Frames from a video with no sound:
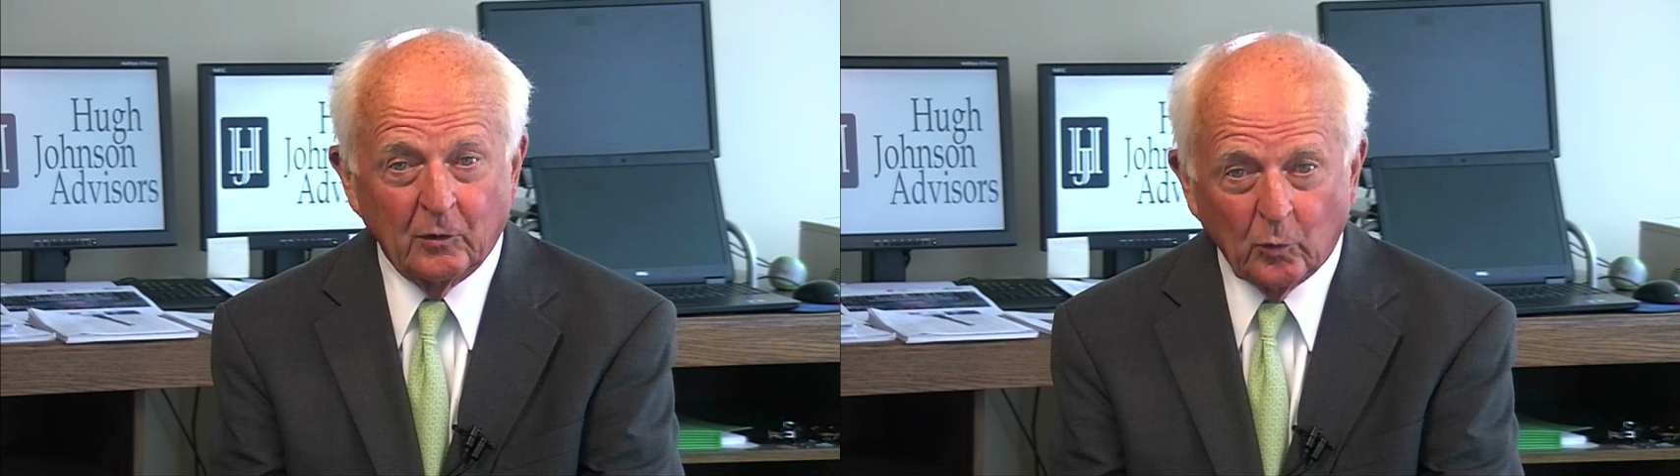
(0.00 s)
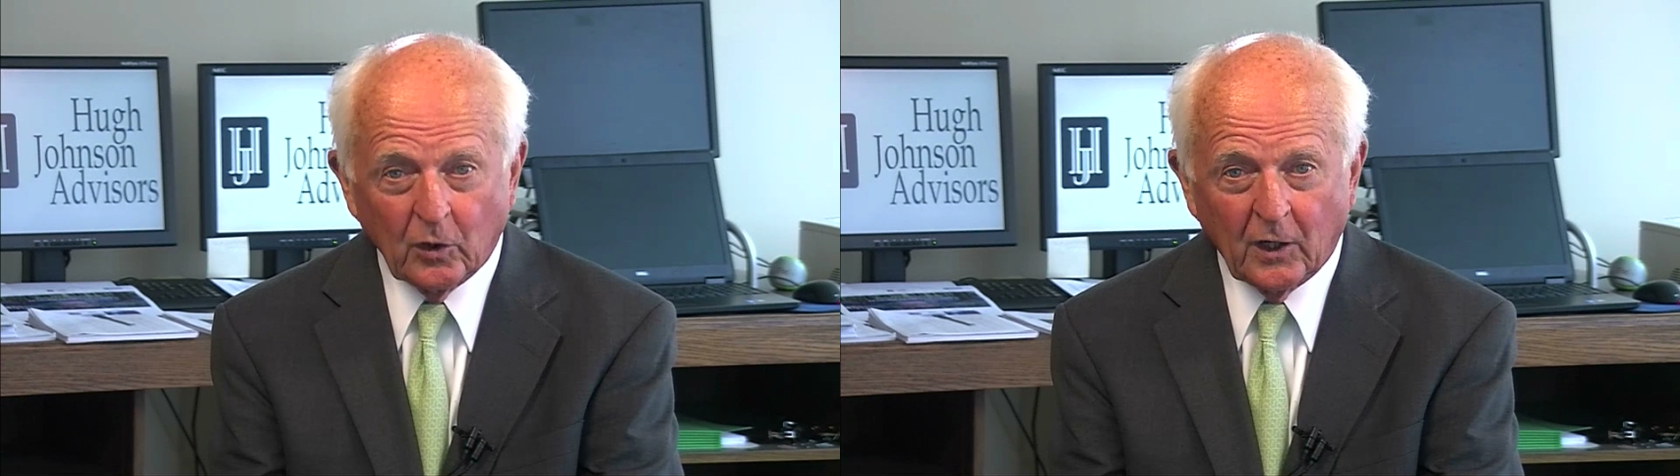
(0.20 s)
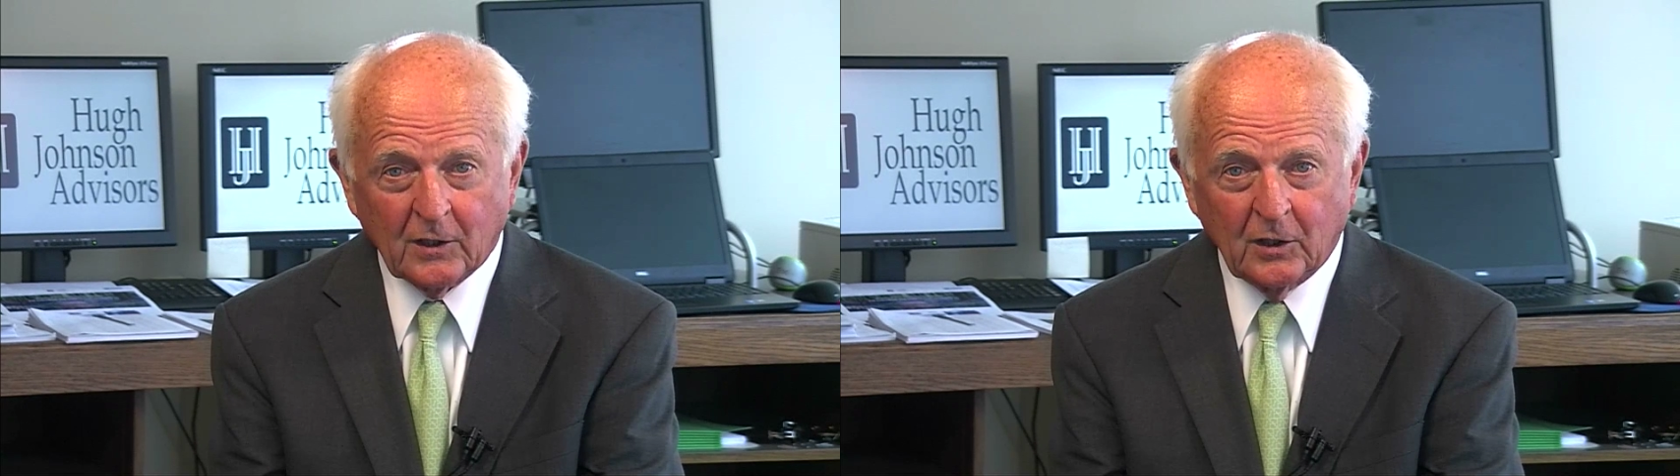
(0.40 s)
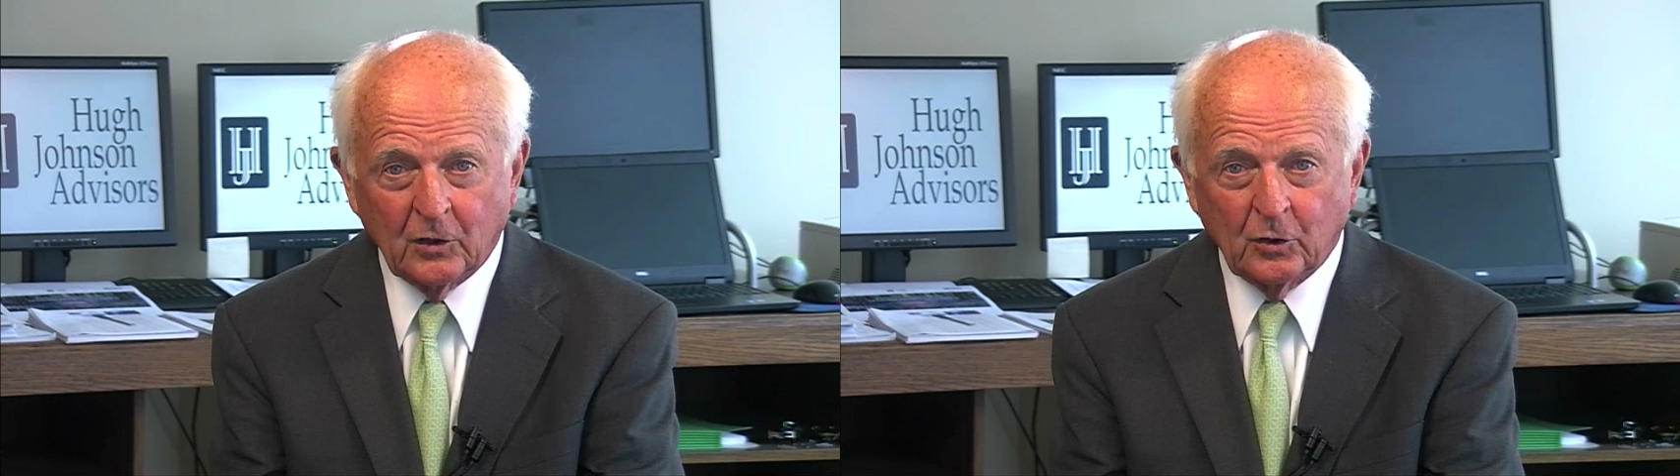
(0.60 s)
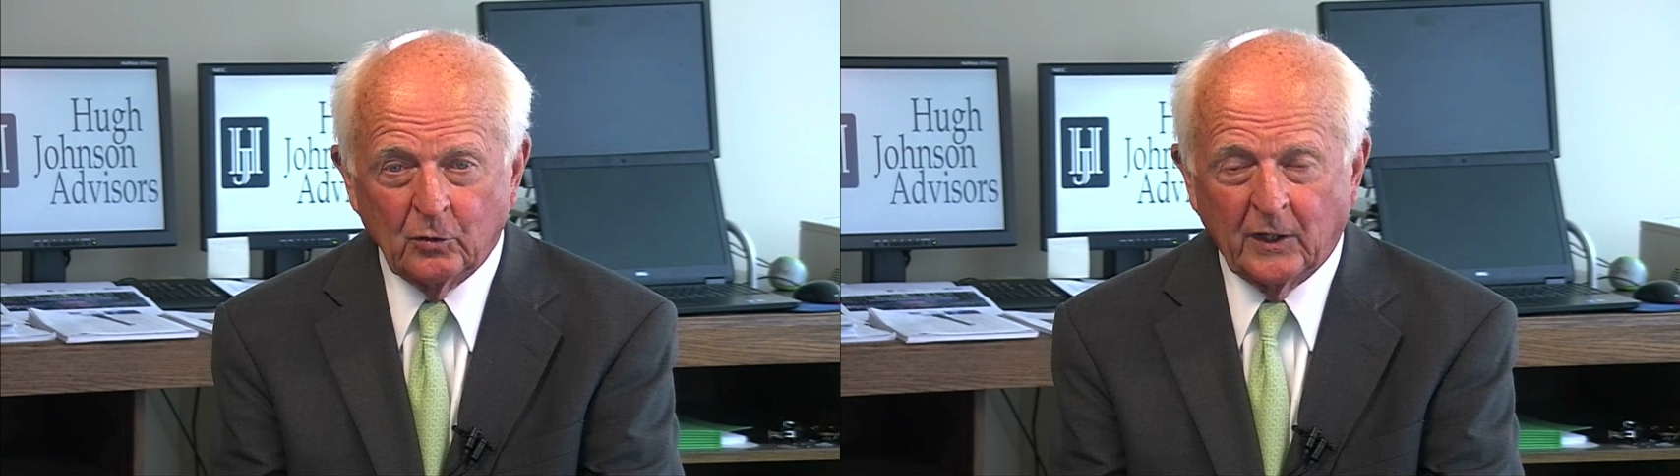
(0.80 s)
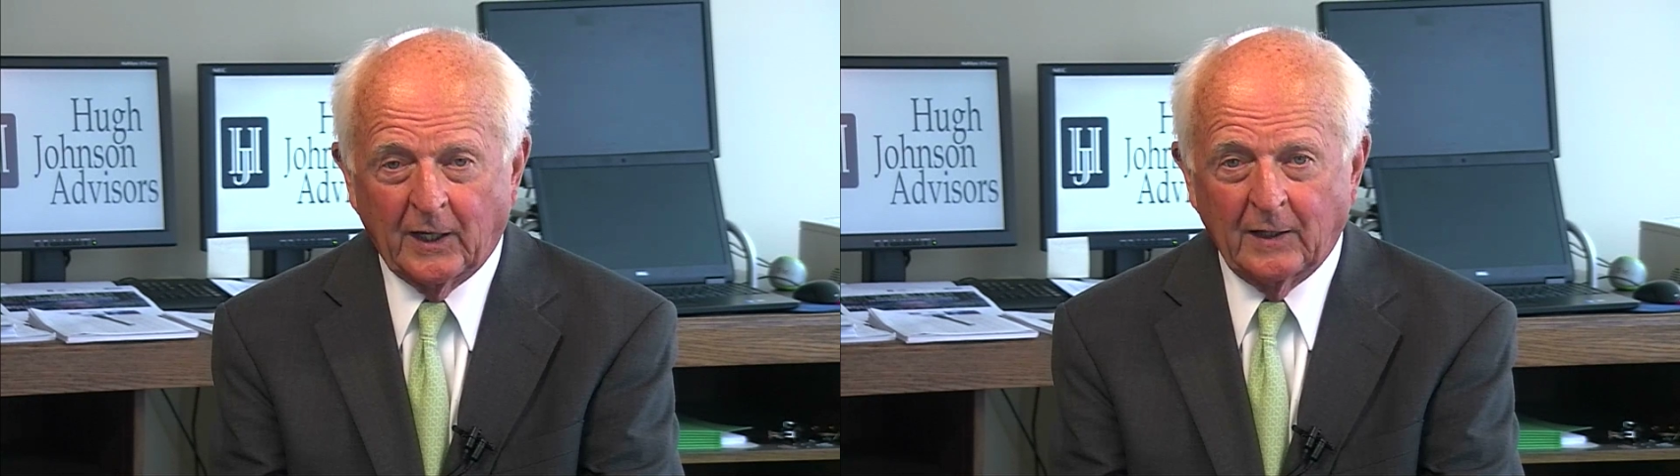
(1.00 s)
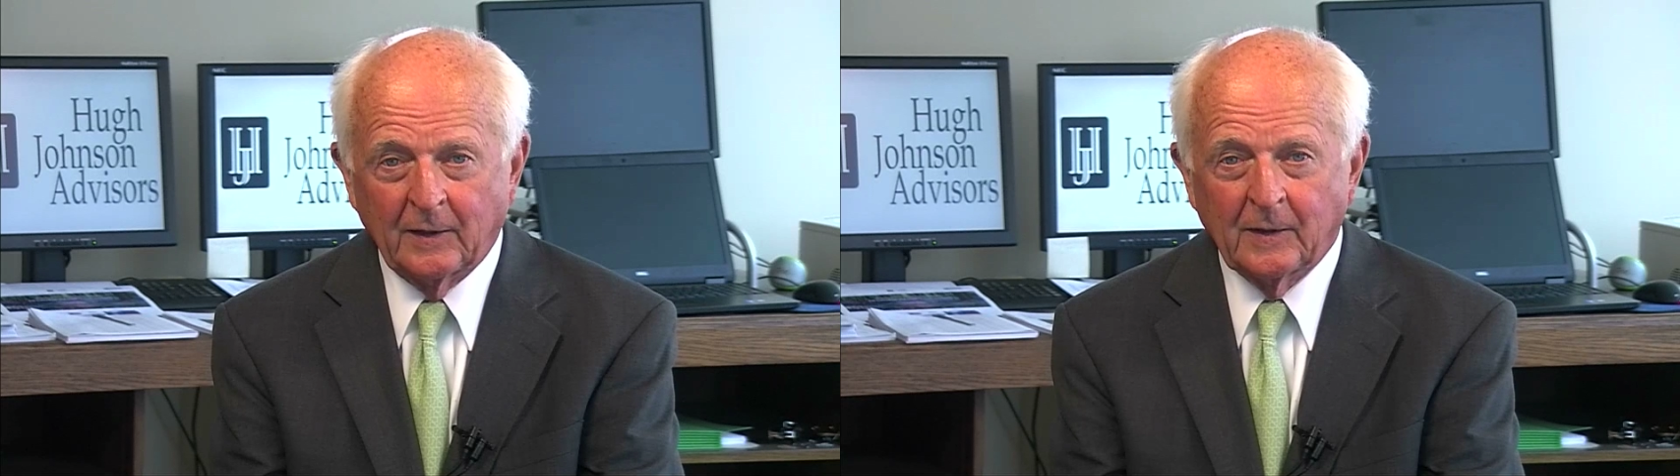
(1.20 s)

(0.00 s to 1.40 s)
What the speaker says: and we're not going to do that.